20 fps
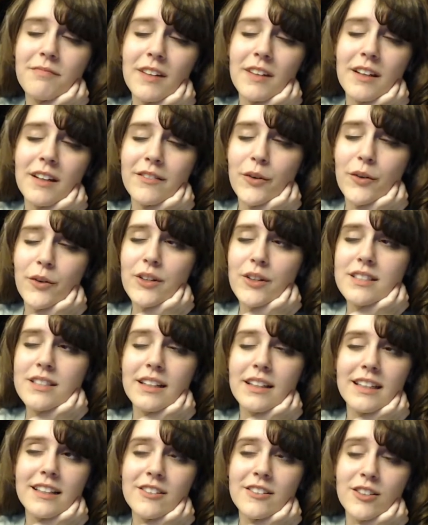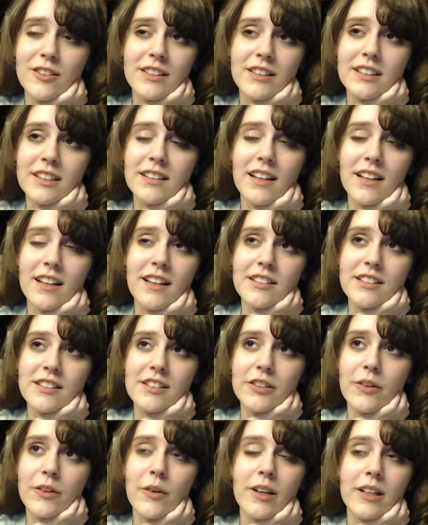of course, that Gintoki's not
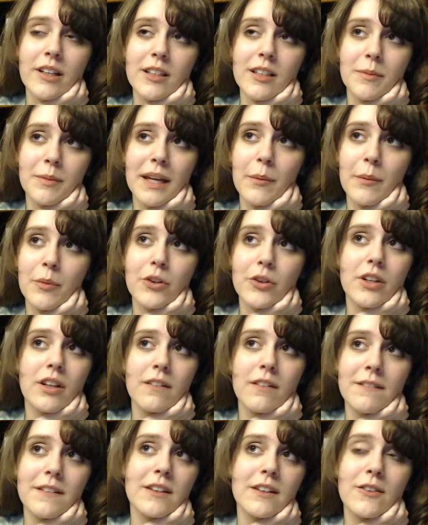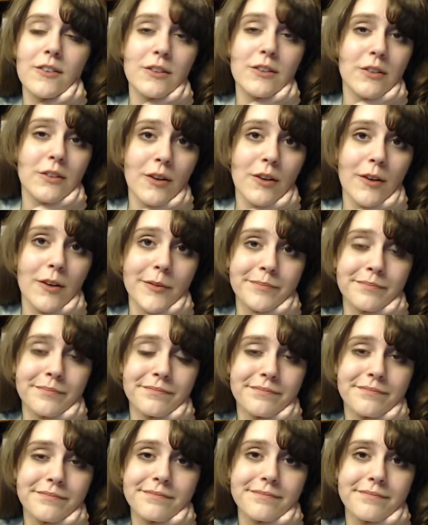just going to be able to defeat Utsuro
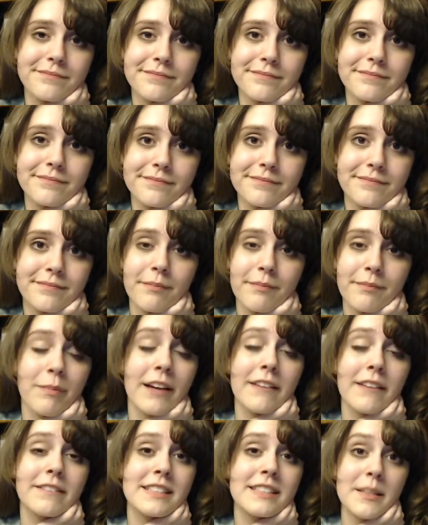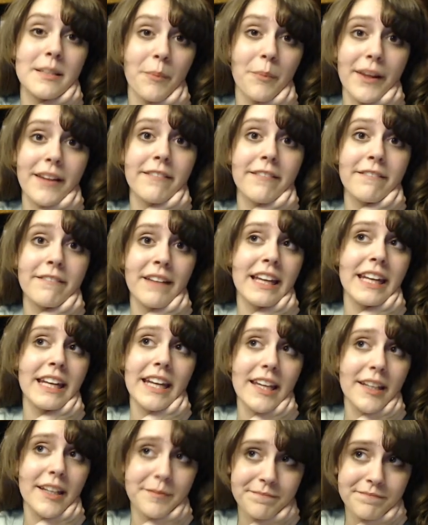by simply
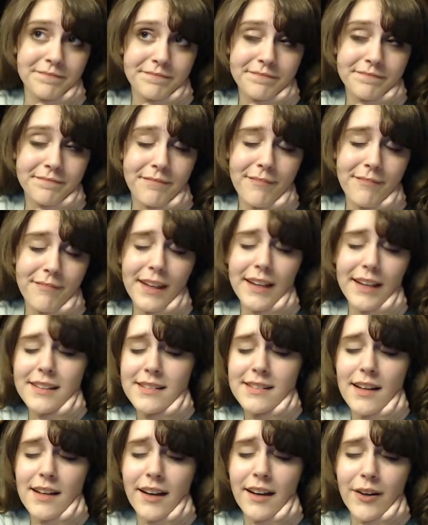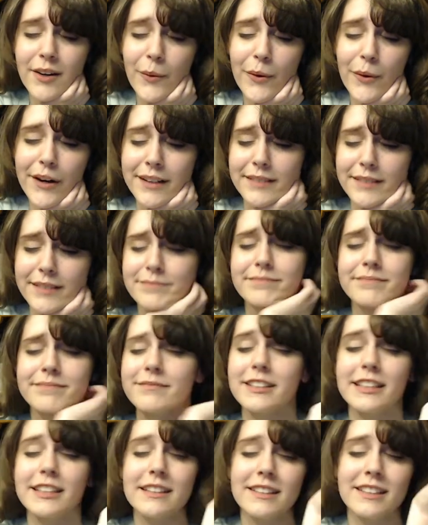fighting him. It's not gonna work.
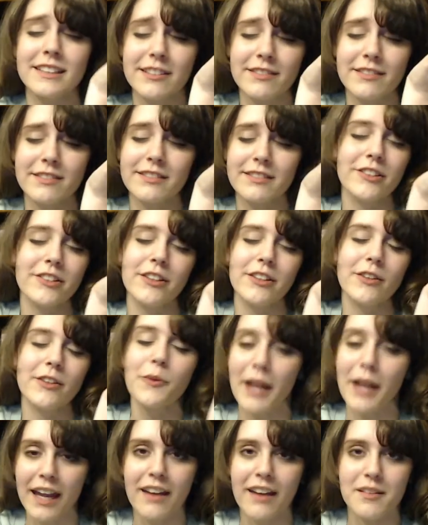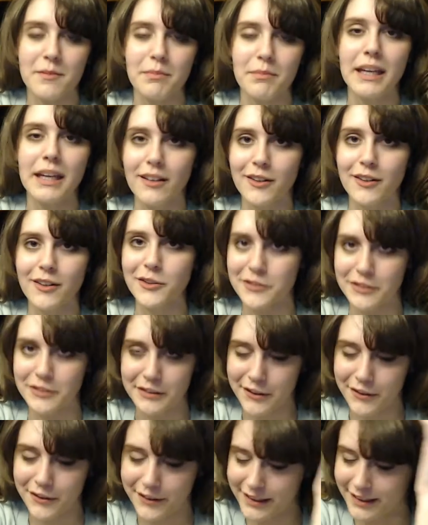You can't beat
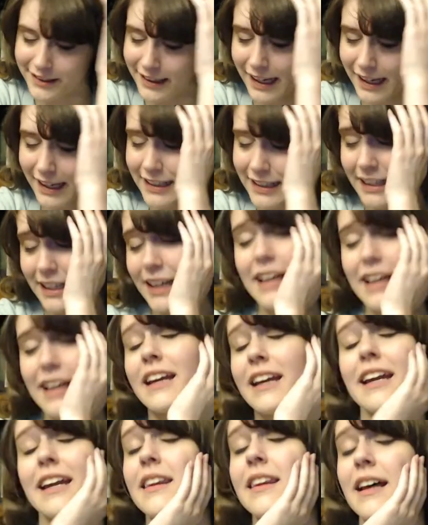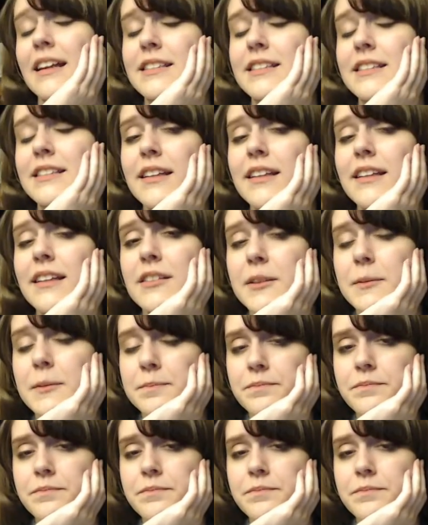Utsuro in that sense.